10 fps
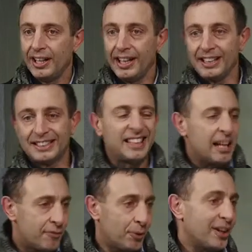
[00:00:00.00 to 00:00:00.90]
it's time
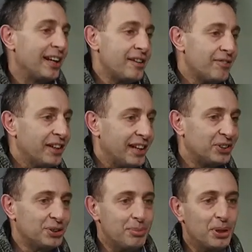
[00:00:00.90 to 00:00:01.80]
for
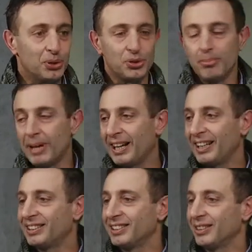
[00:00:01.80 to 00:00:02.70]
clarification, because you
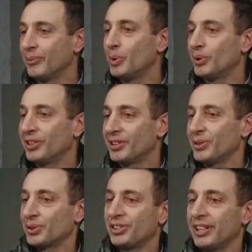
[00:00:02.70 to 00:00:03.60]
might wonder
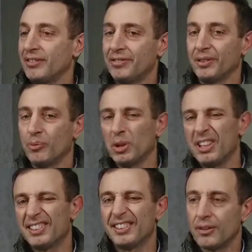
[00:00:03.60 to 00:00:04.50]
yourself, what
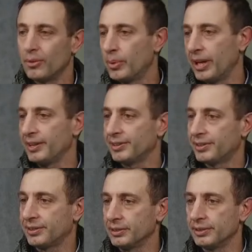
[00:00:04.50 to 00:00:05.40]
is zero waste?